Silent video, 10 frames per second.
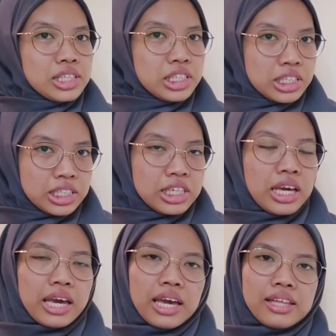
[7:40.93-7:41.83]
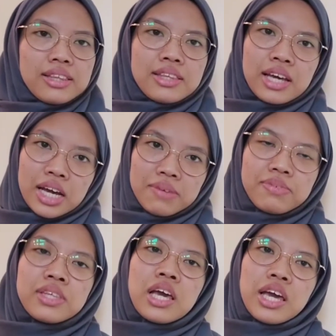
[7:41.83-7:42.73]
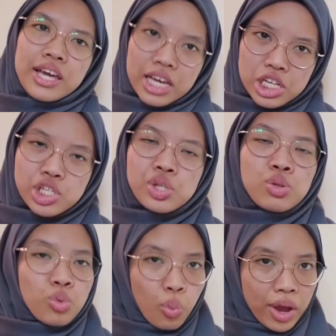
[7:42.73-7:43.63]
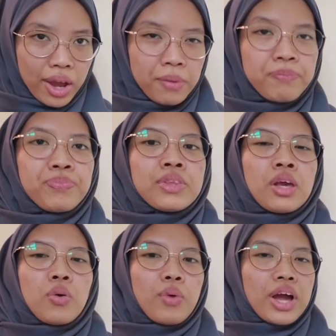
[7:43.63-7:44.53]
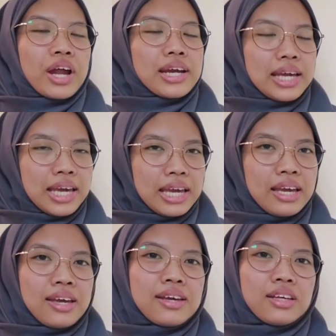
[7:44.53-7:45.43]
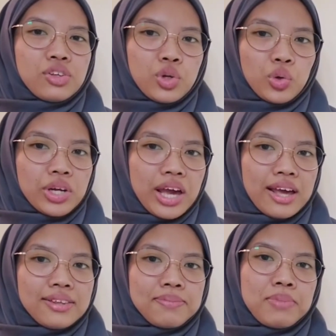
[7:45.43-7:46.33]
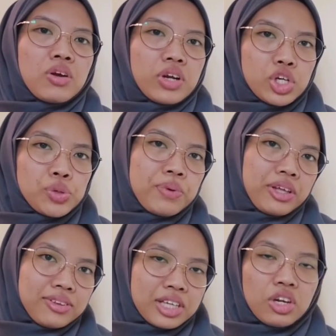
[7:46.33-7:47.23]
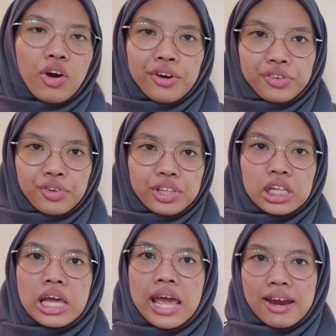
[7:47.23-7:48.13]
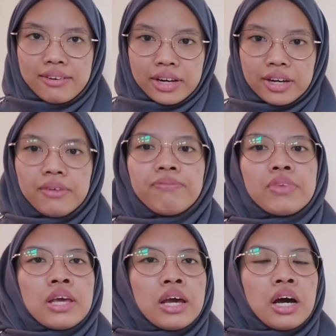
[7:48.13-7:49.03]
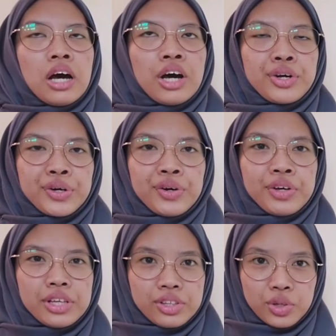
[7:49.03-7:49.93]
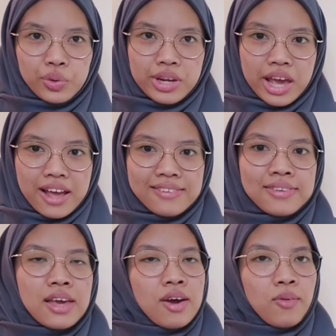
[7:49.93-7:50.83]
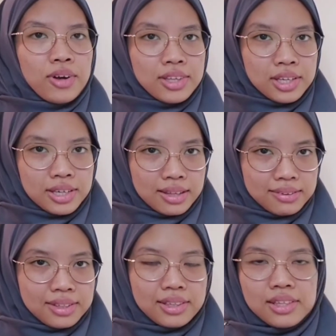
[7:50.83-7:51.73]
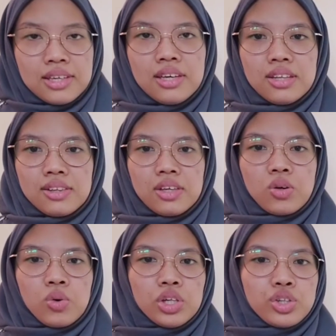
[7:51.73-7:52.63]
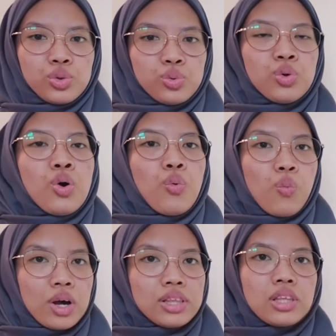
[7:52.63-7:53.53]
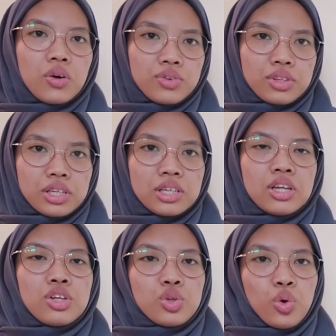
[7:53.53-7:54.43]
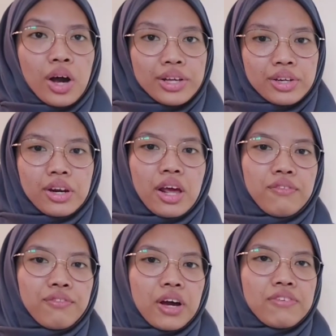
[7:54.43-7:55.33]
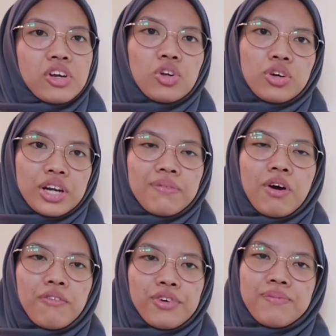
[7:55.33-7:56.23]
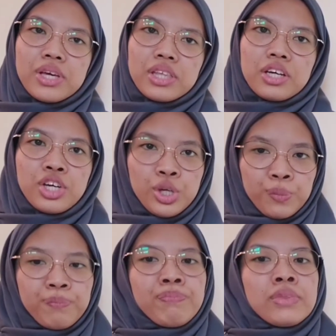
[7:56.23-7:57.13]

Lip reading: G and times H squared, where A is known as bearish basin horizontal area, rho is known as water density is equal to 1205 kg/meter cube.